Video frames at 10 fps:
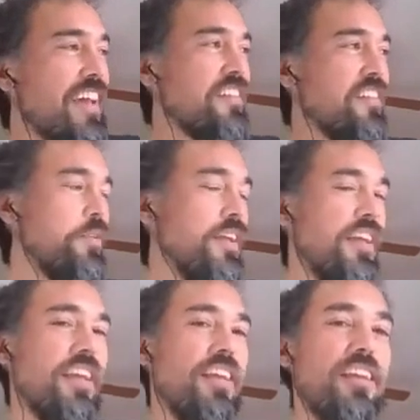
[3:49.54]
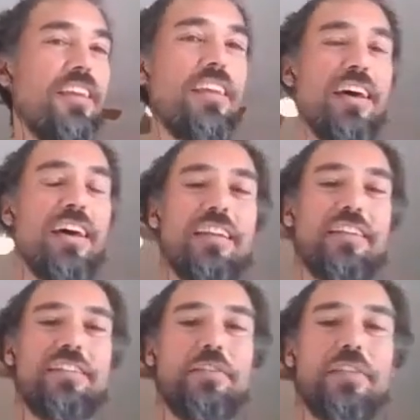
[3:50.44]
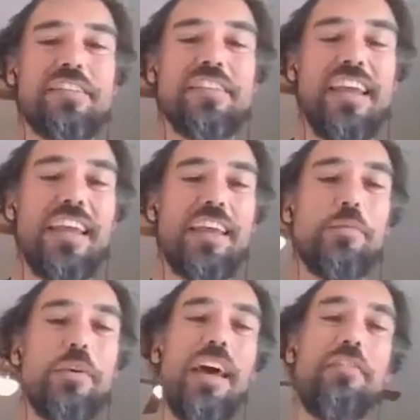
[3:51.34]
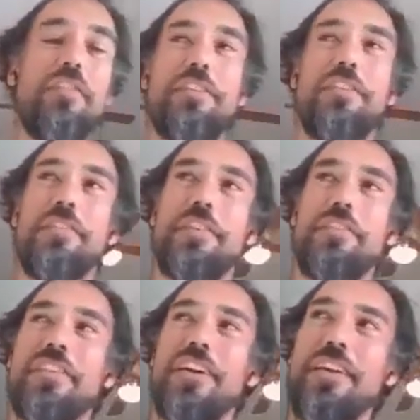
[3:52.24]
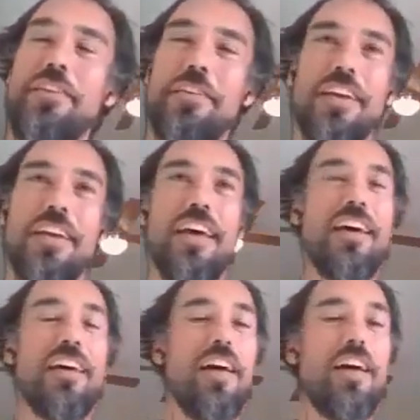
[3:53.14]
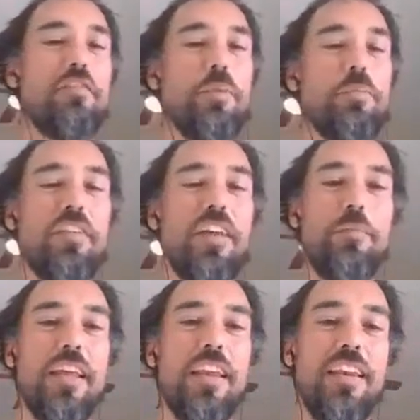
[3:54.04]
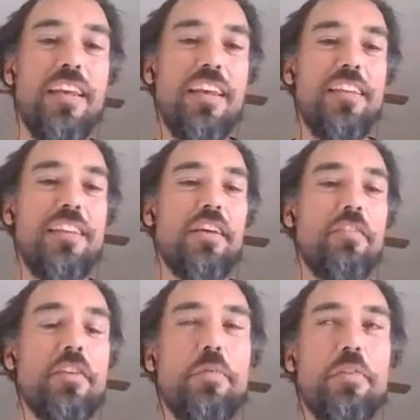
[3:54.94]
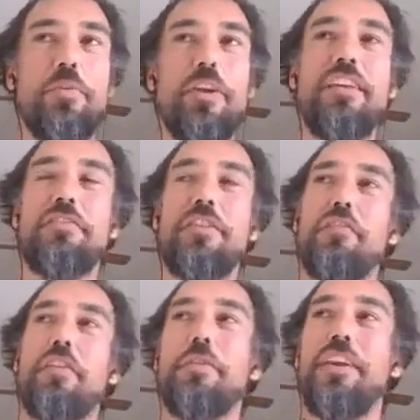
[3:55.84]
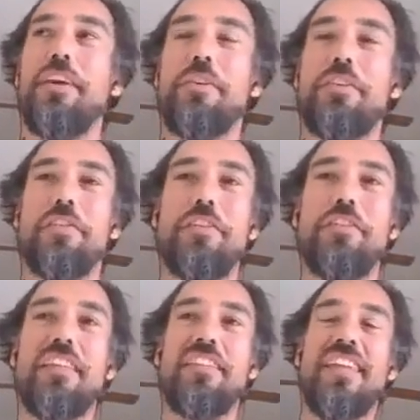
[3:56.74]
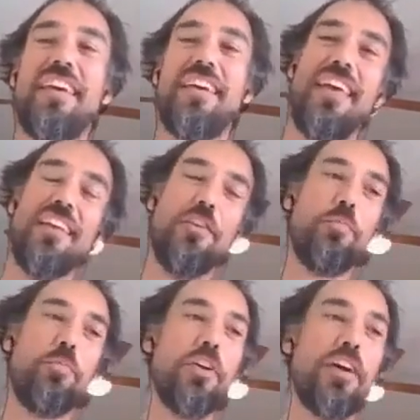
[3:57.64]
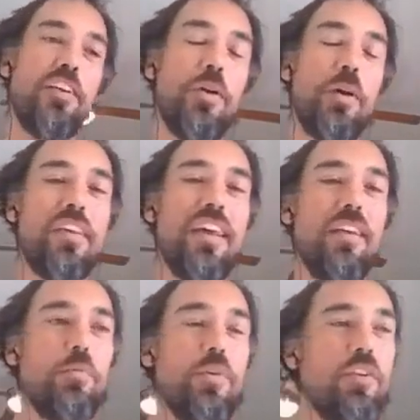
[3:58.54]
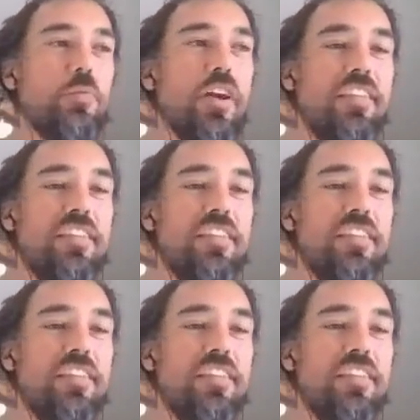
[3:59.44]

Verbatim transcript: yeah. So in uh, two thousand eight, when I first sort of started doing a, a lot of web development, JavaScript was pretty straightforward. It was sort of this thing that you put on your website when you